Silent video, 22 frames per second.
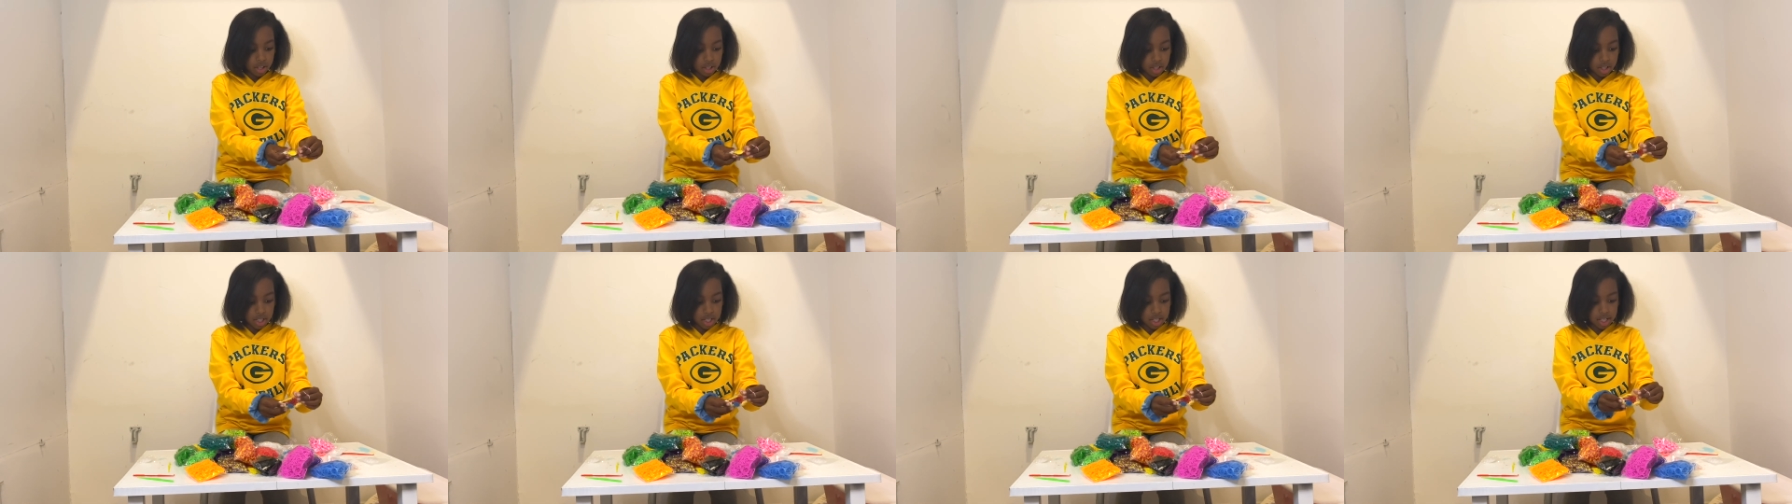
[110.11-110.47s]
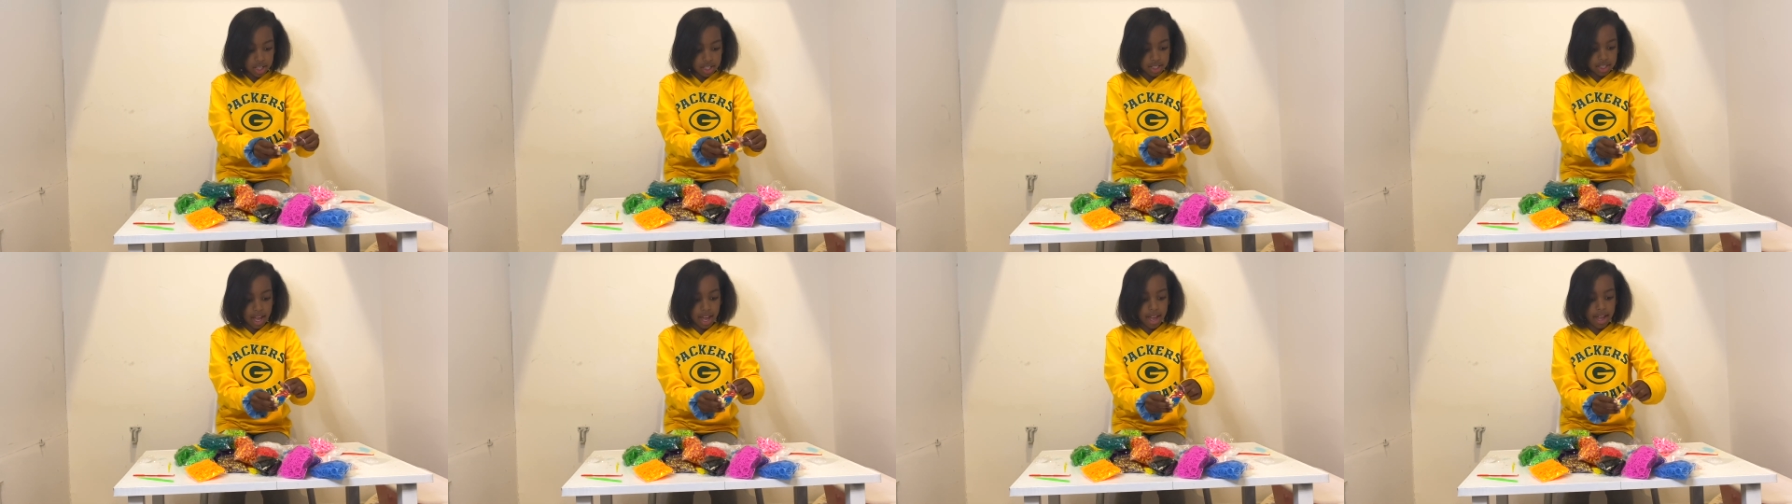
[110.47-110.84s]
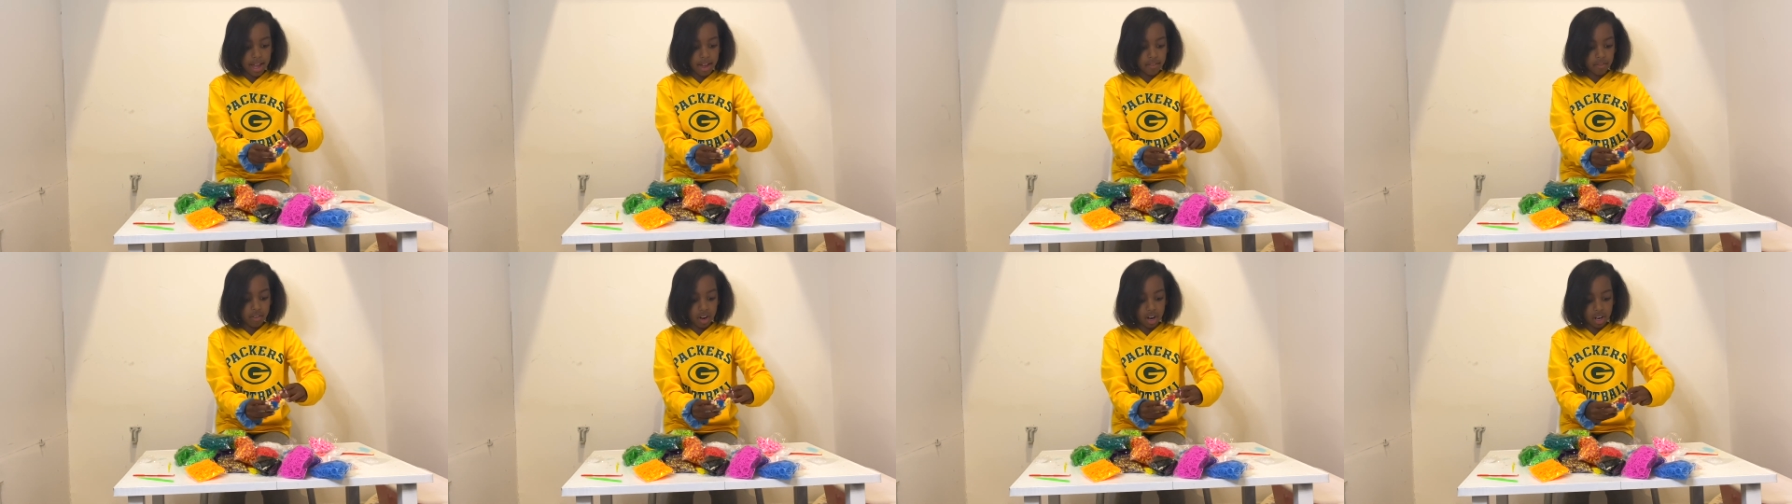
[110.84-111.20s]
because I
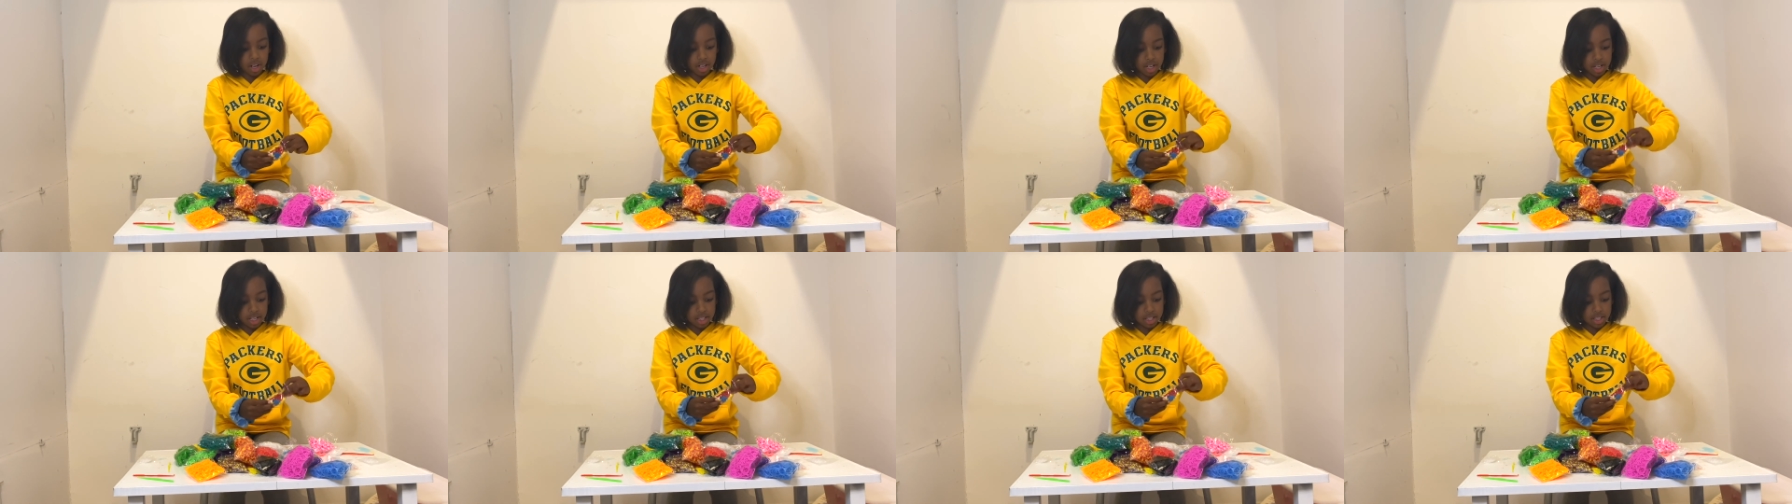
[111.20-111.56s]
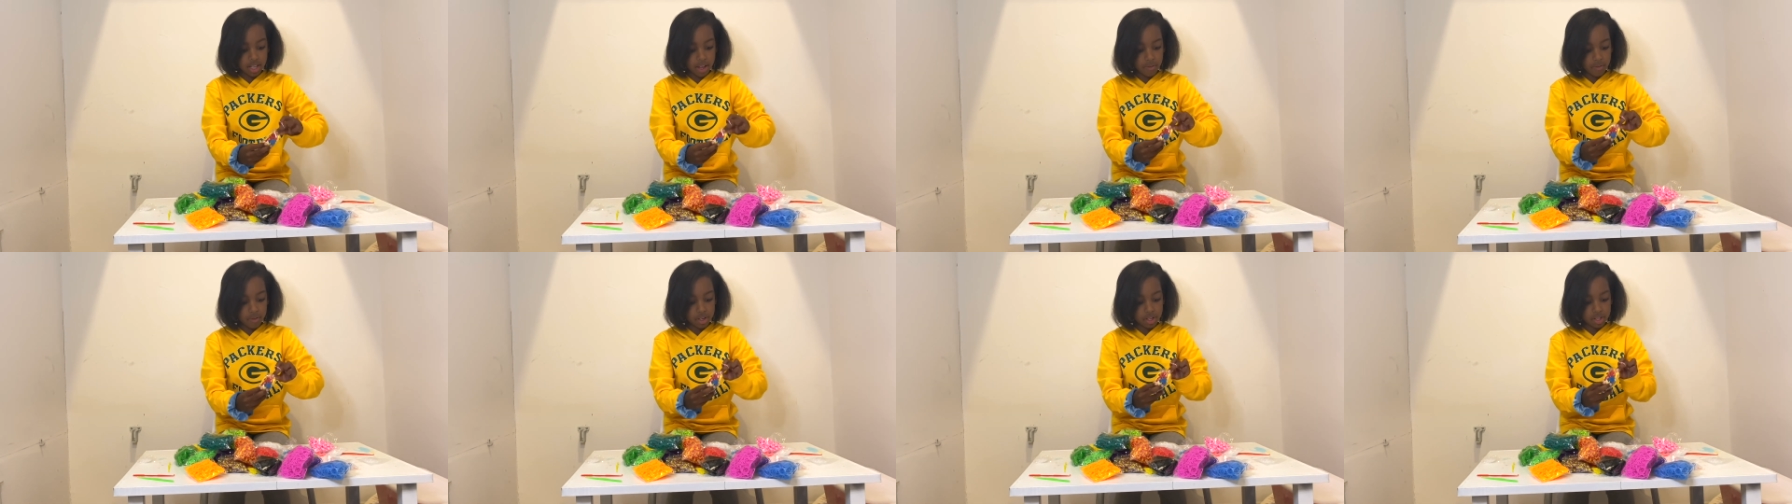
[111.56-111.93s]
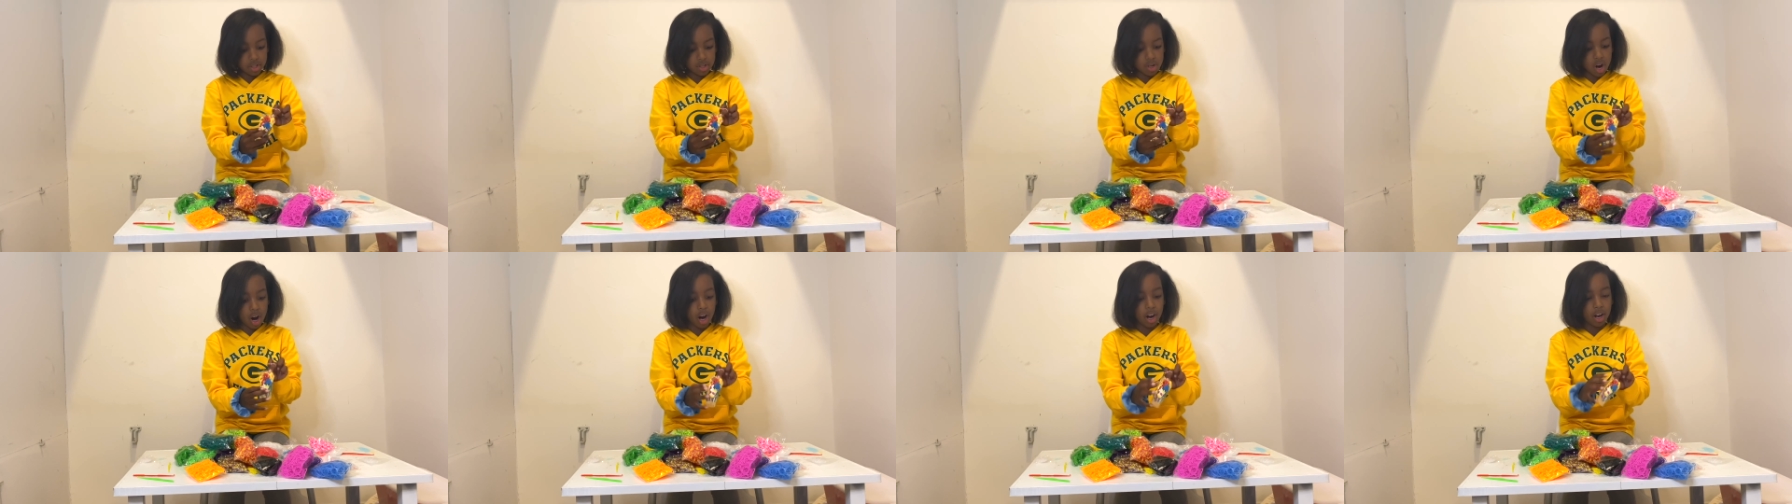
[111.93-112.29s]
have all these different
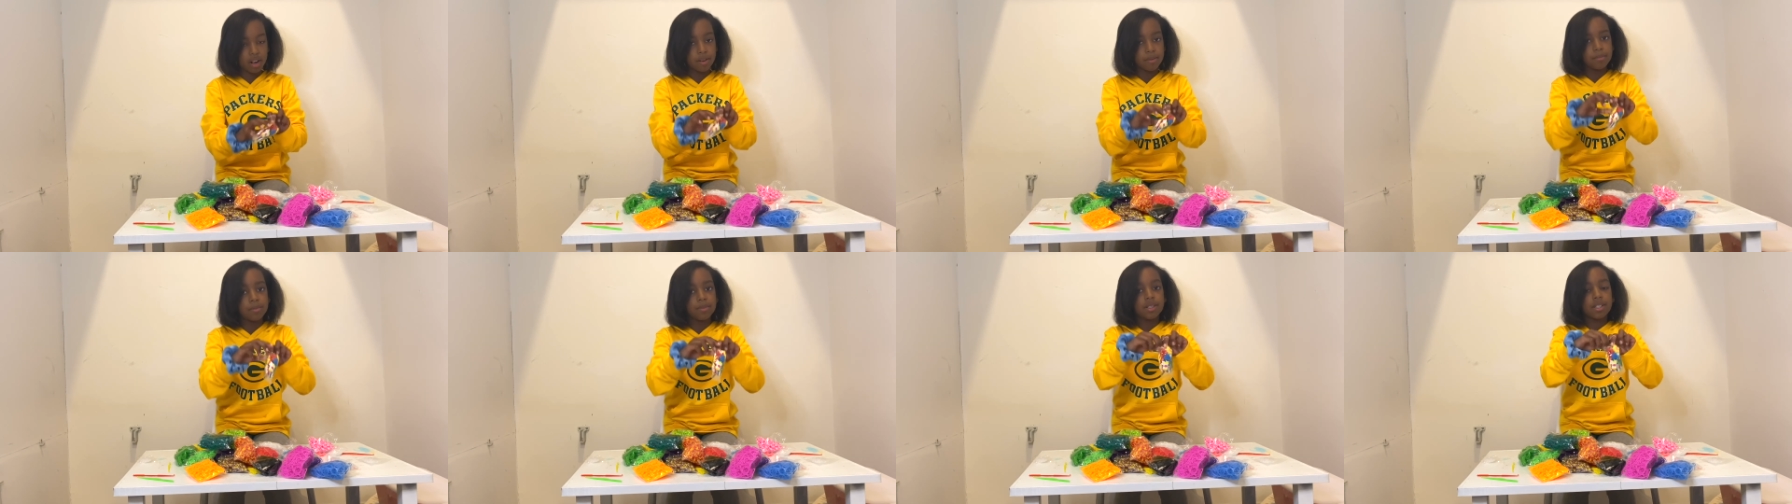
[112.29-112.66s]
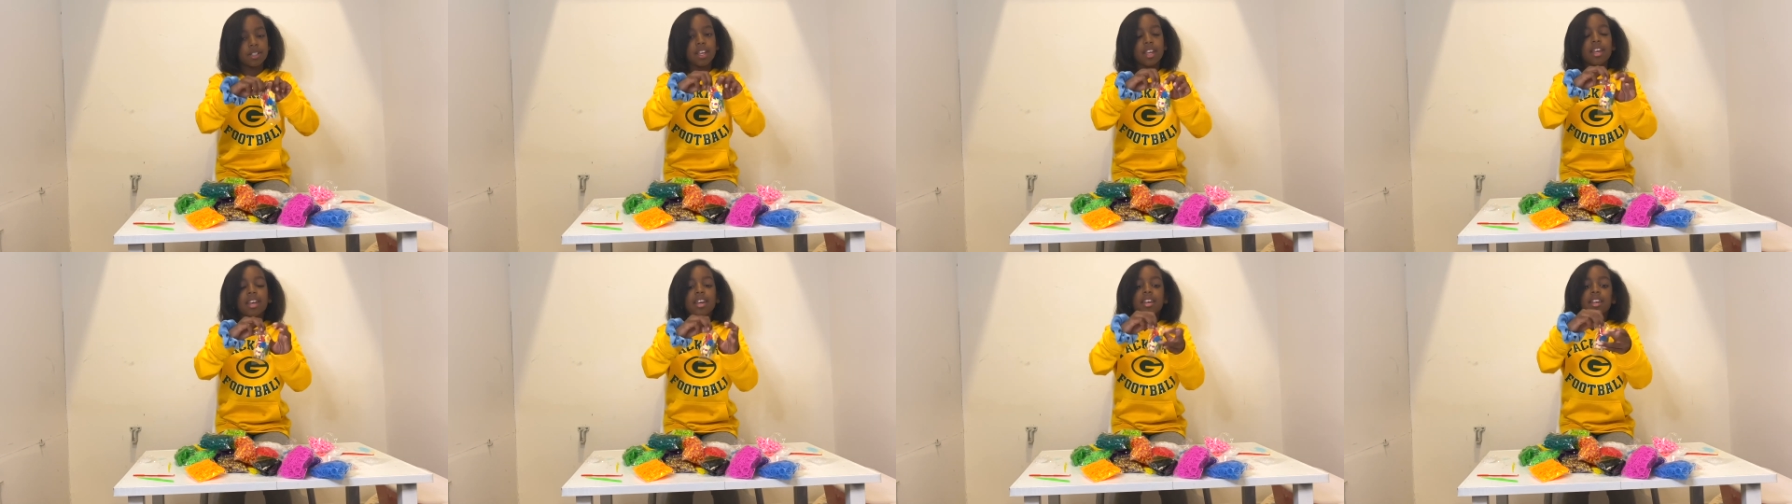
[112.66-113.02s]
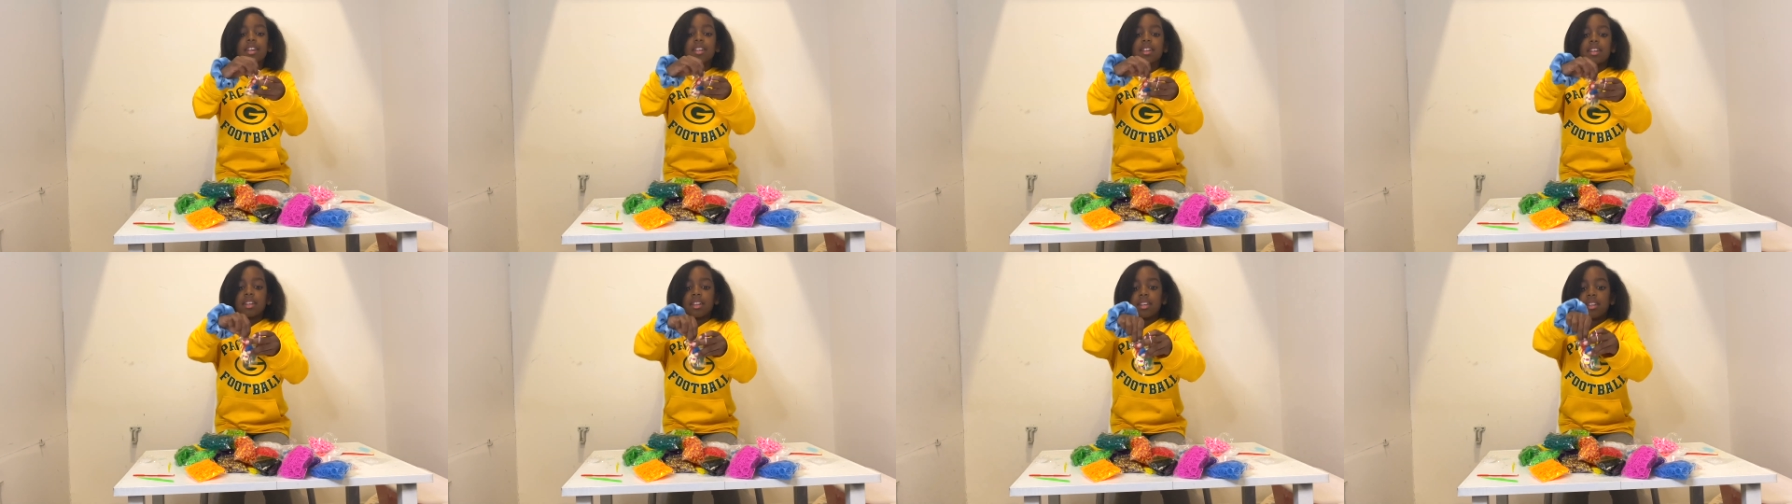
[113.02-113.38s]
charms.
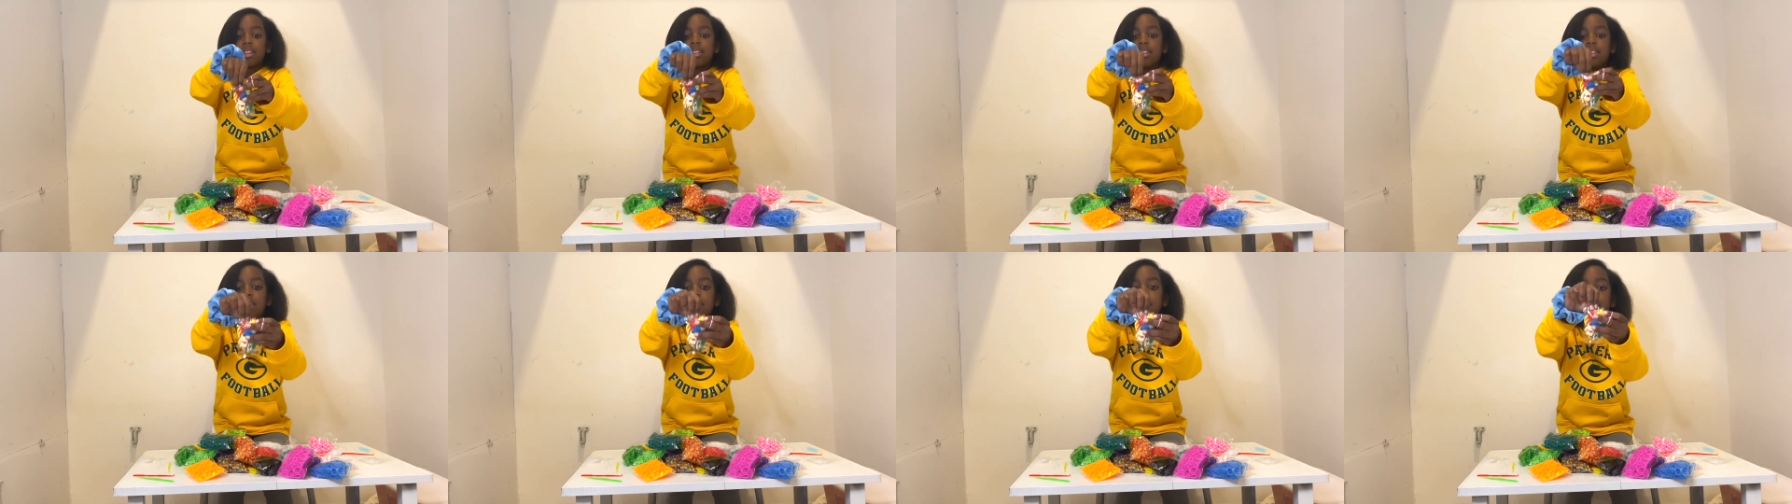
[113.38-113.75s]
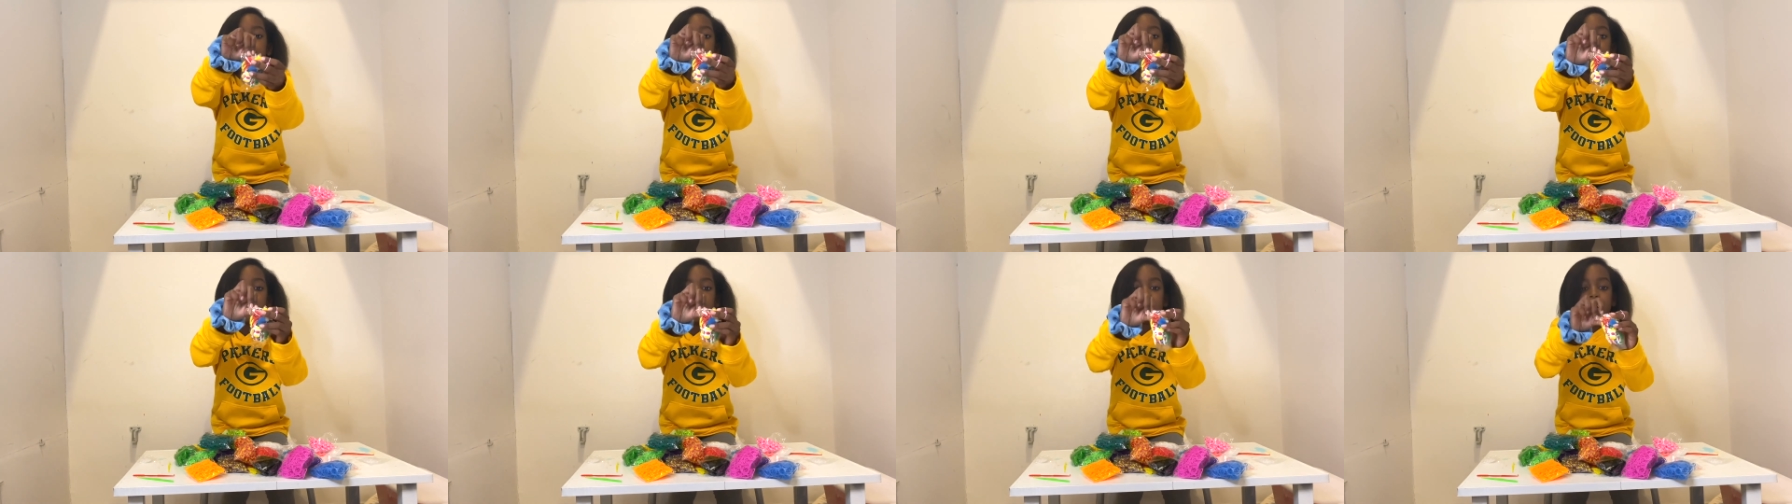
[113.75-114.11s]
See?